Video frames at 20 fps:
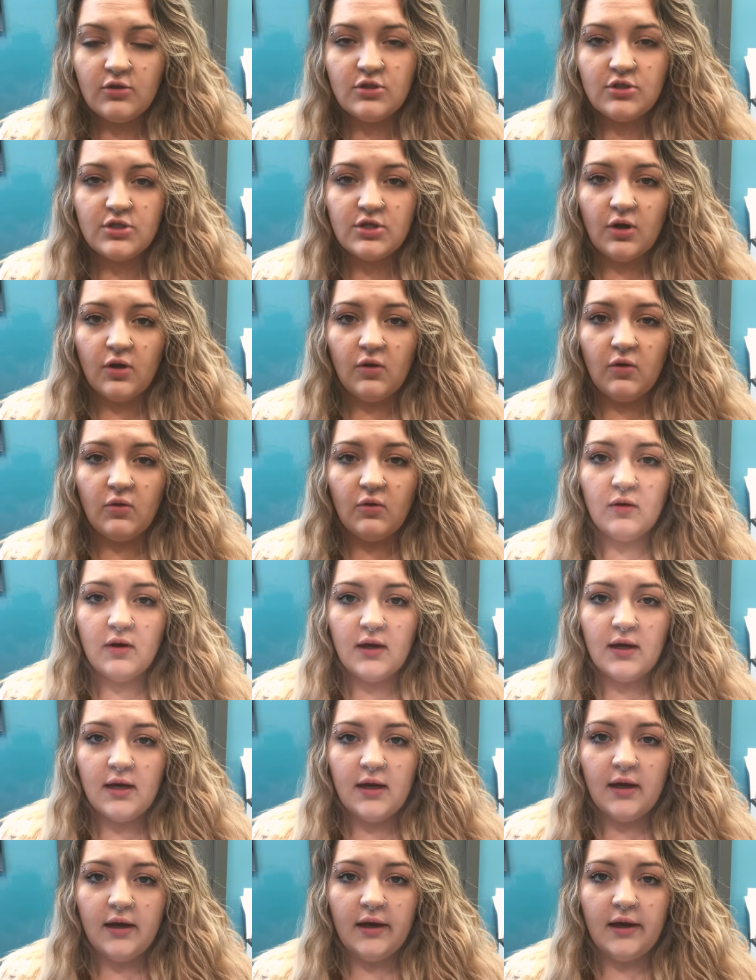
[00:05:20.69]
So
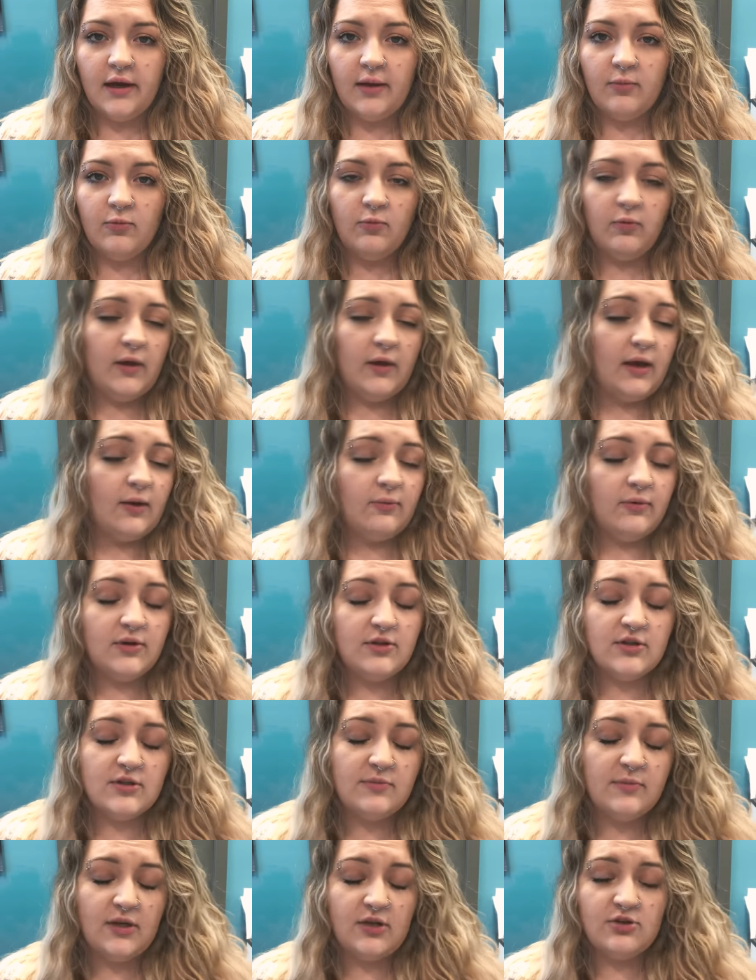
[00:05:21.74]
um, yeah, we
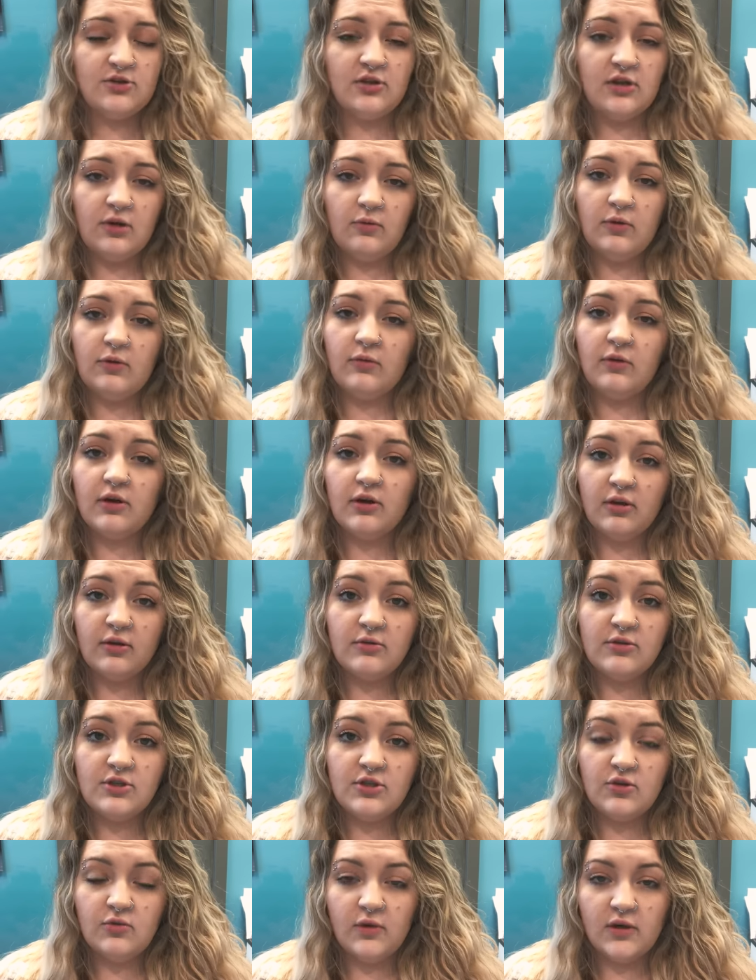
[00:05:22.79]
just made sure that we were
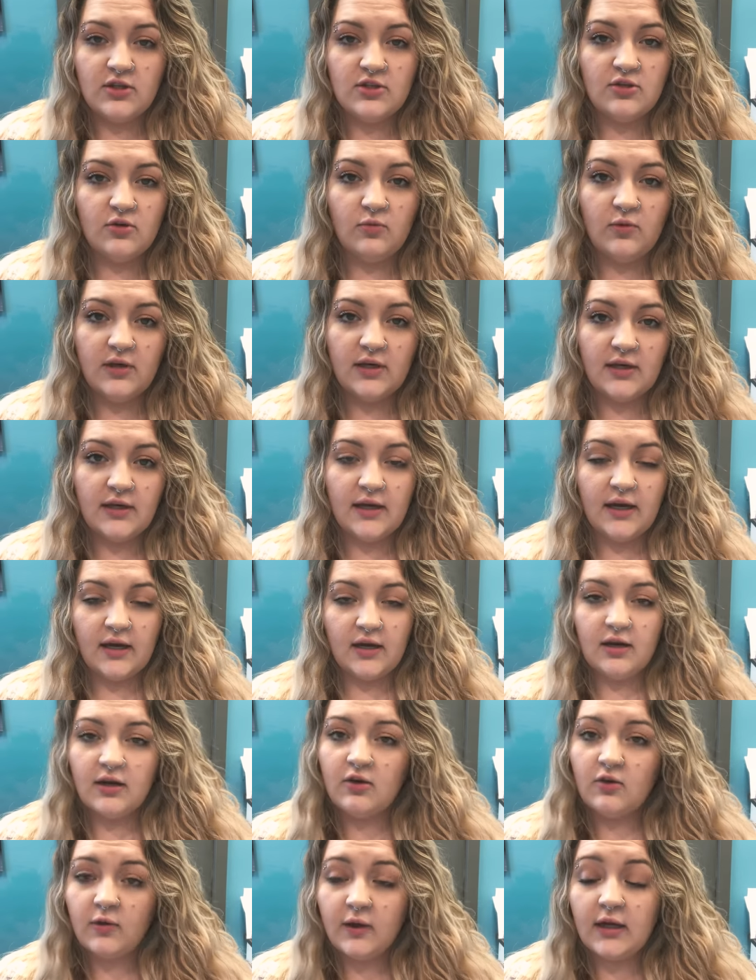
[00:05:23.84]
close to it so we could get
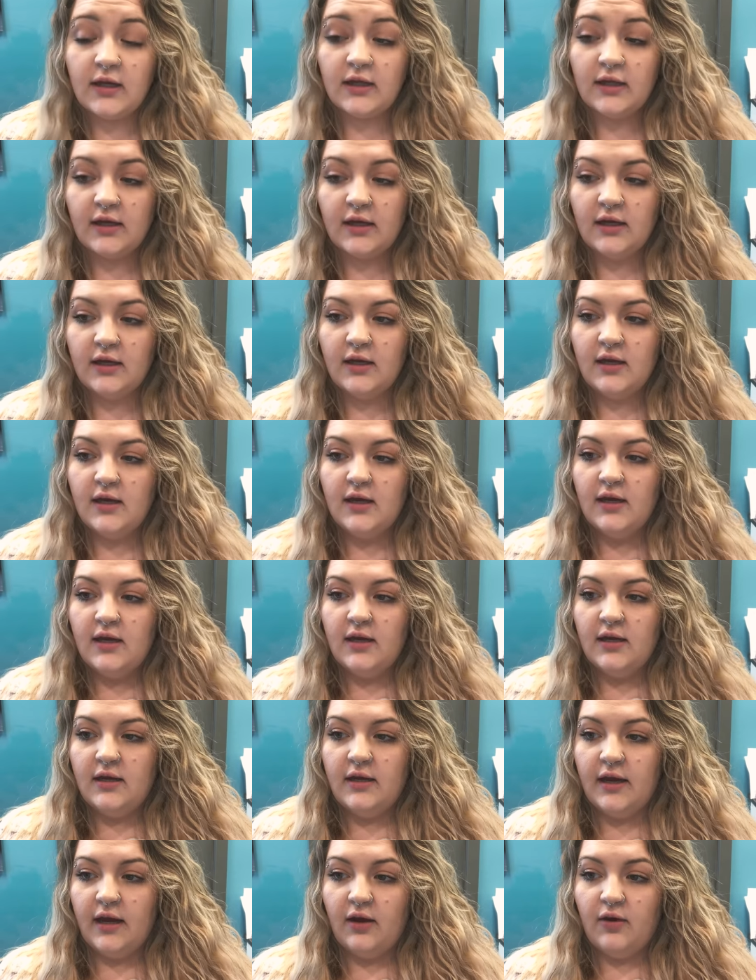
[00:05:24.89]
it quickly.
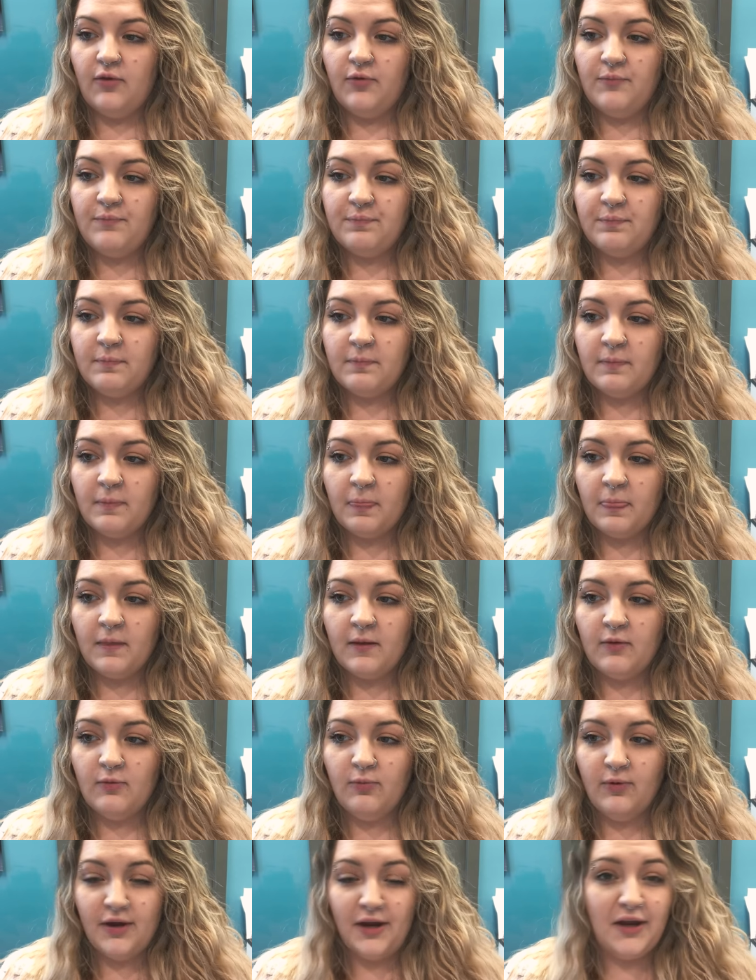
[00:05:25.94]
Now
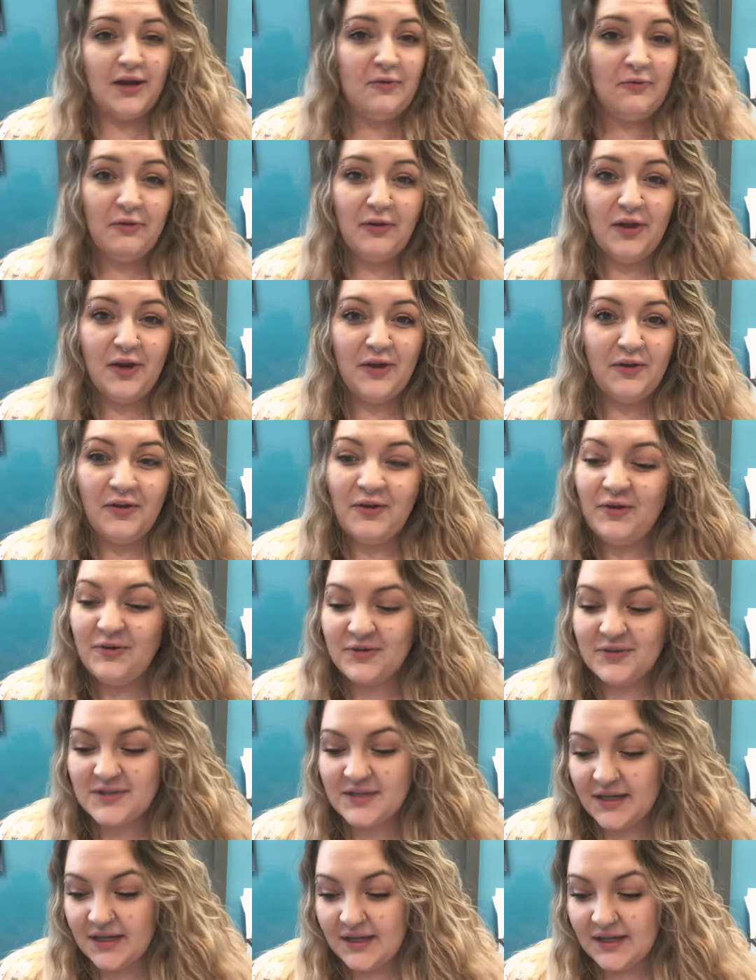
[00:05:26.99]
we're getting really
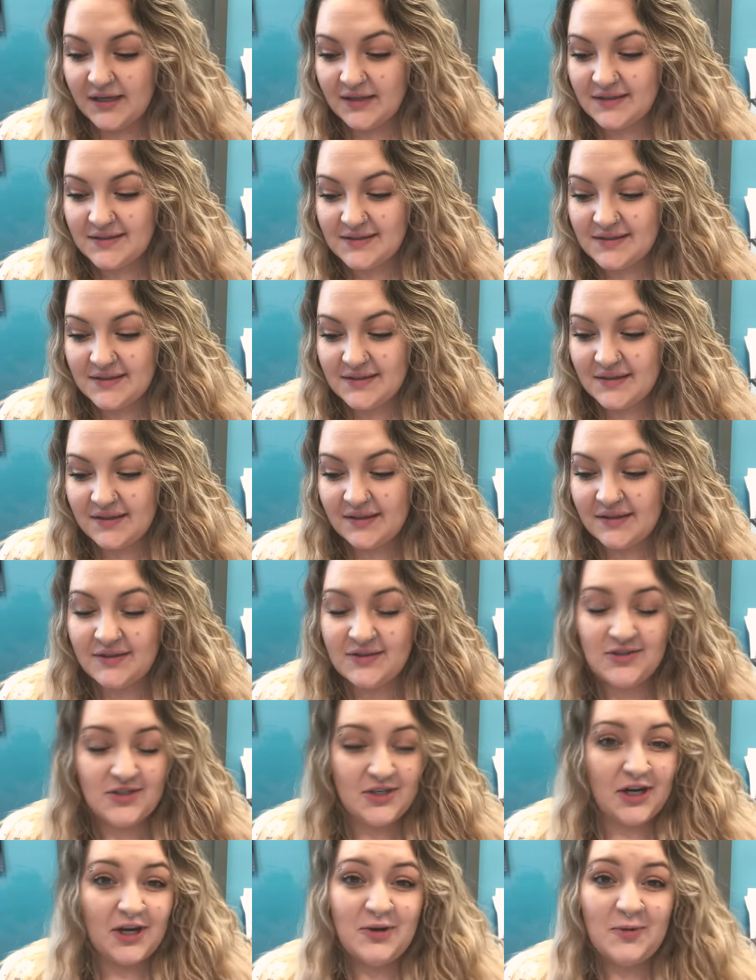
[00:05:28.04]
close. Like it's
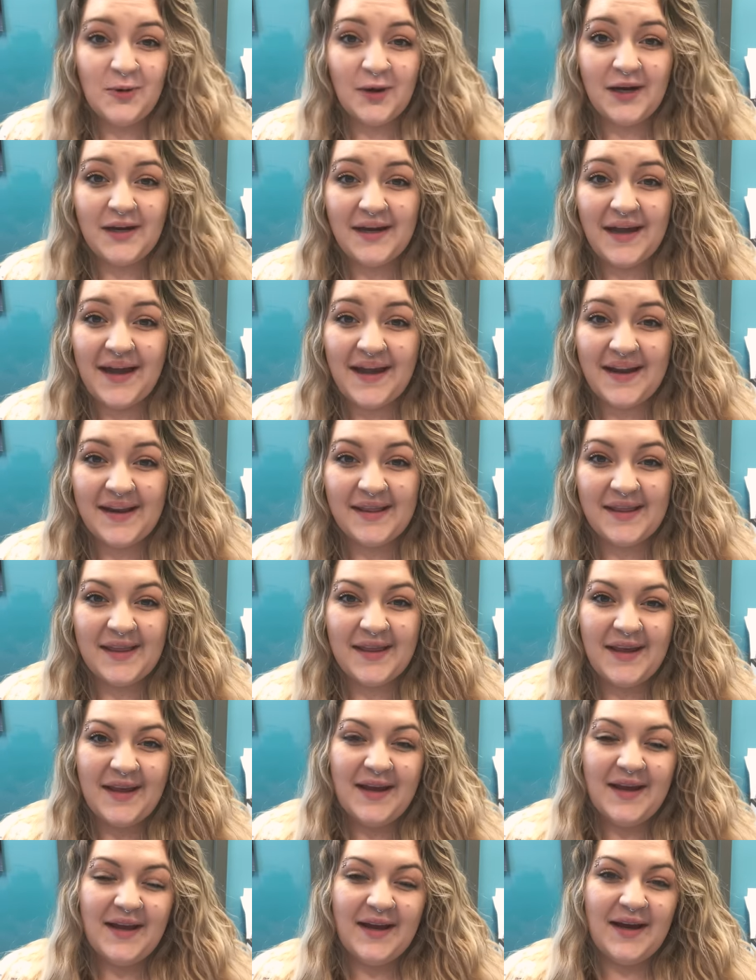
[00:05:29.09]
January 9th.
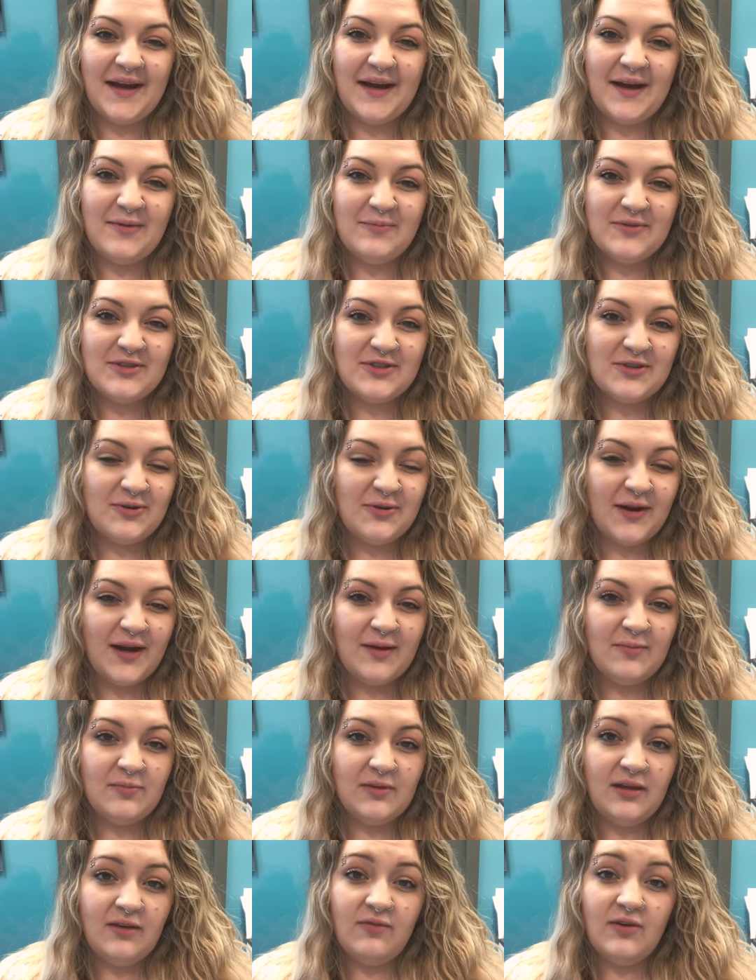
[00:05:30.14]
Um, so
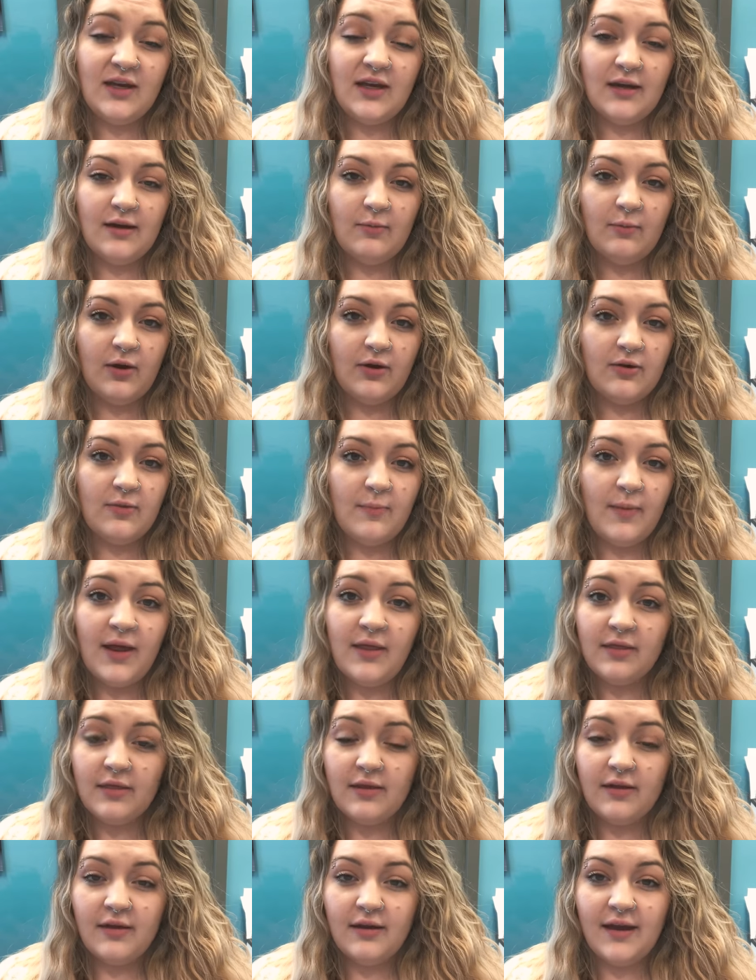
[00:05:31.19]
I'm leaving in about a
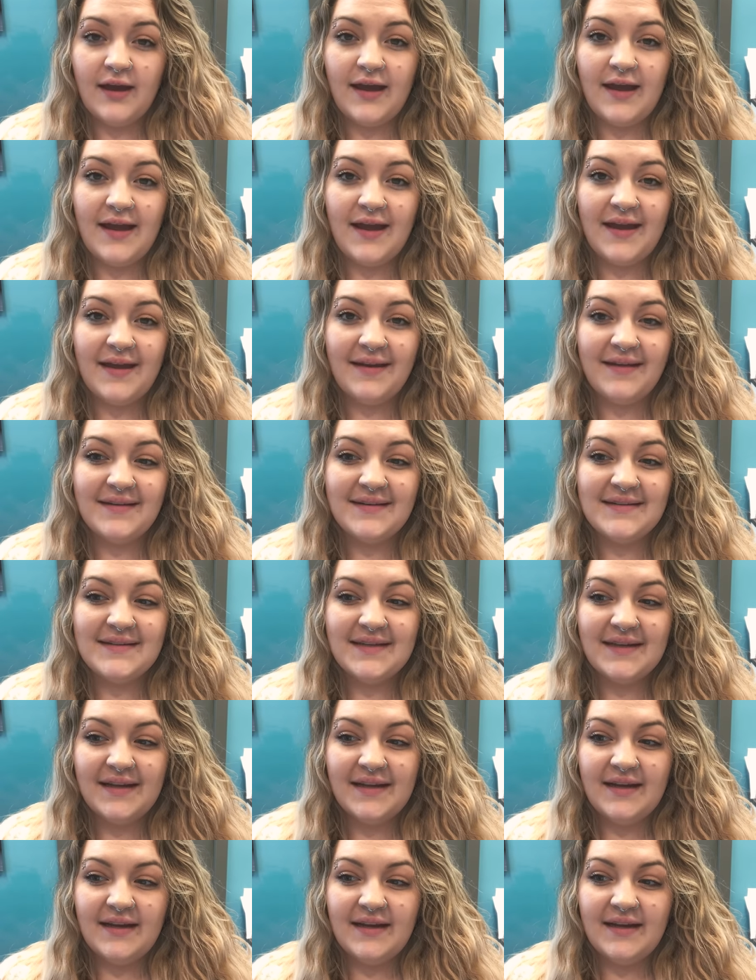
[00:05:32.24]
month and